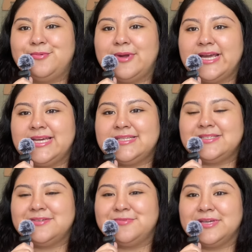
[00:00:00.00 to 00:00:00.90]

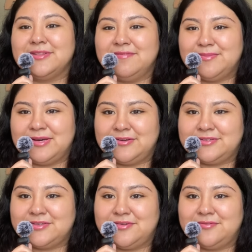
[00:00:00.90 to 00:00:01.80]
Write what you love about
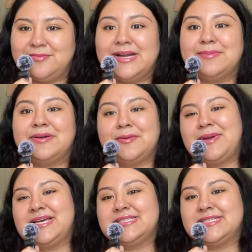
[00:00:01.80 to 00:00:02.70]
yourself. Write about your
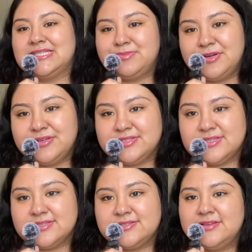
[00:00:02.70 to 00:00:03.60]
past
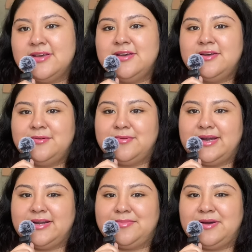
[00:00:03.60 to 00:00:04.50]
experiences.
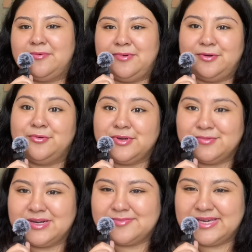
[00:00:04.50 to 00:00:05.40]
Write about who you
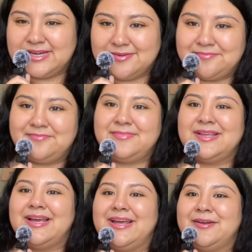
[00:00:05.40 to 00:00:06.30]
want to become
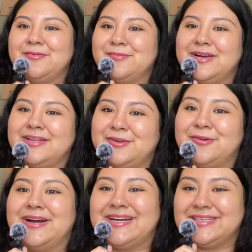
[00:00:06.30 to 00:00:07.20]
and what
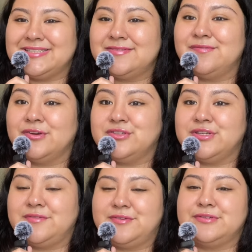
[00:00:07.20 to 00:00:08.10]
your highest
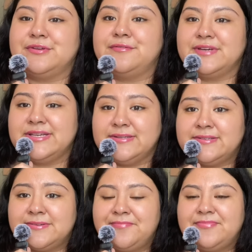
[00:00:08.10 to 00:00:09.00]
version of yourself is.